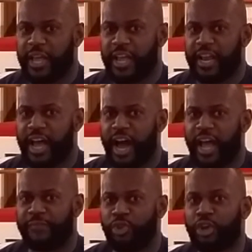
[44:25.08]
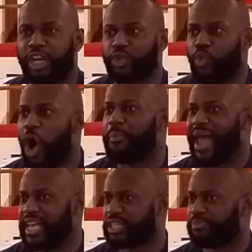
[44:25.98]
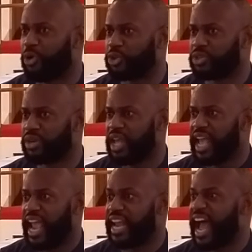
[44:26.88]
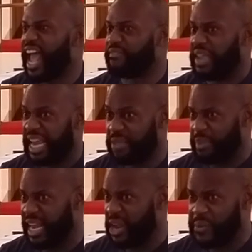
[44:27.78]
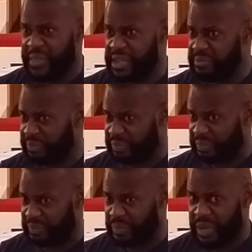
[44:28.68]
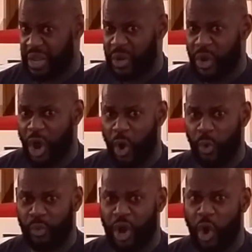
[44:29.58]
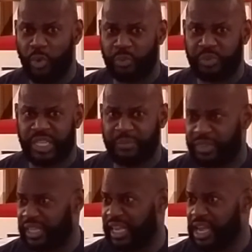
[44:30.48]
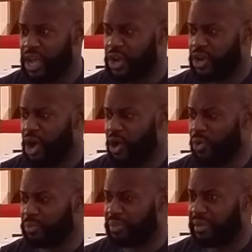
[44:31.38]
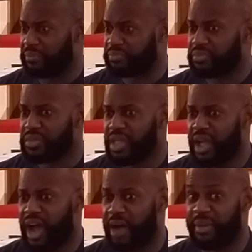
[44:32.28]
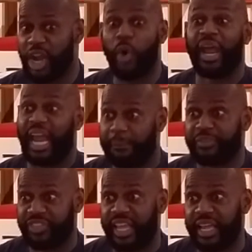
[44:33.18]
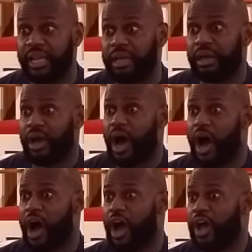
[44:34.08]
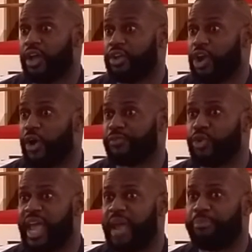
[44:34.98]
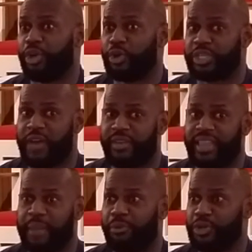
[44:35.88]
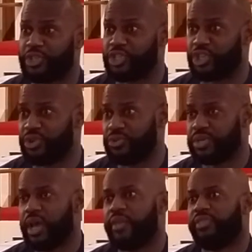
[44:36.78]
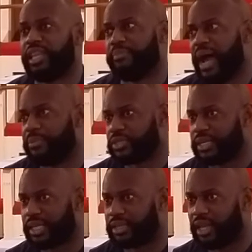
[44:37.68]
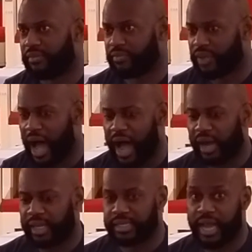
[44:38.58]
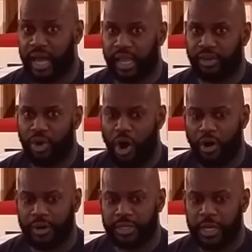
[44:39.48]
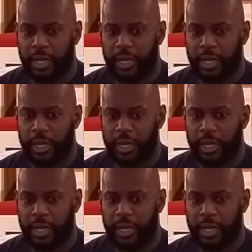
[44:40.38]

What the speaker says: if you can just walk past the person and not have any pity on them, no sympathy, no empathy. You know, if you can't put yourself in that person's shoes, then the Bible says that the love of God is not in your heart.